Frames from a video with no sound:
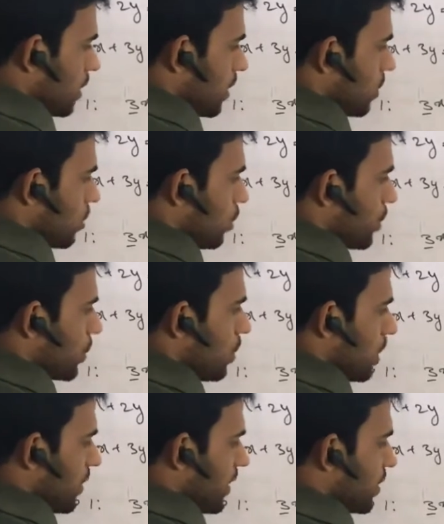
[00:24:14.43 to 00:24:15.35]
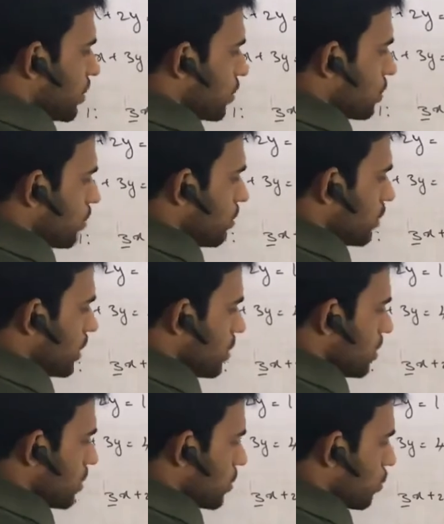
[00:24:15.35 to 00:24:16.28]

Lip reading: equal to 11 into 2 is